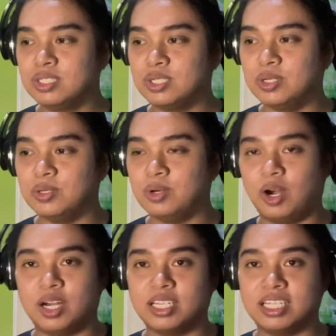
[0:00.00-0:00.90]
so,
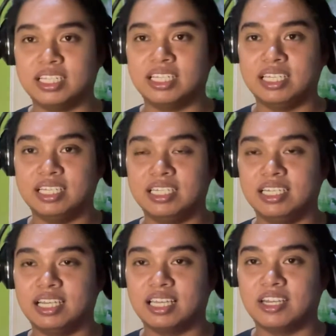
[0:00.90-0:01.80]
or in the,
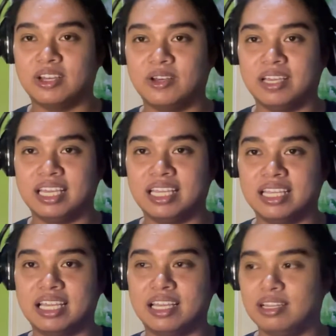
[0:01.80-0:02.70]
you know, in
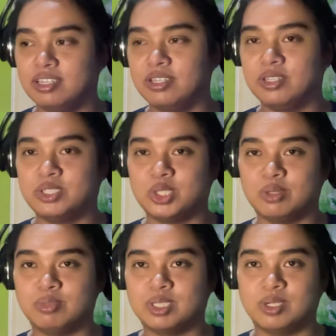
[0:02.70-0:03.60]
the
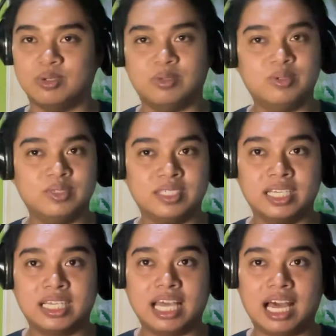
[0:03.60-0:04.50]
YouTube. So
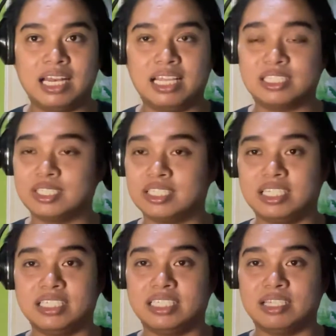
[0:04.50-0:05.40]
yeah,
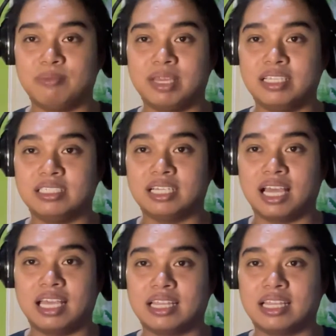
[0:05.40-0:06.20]
this is amazing,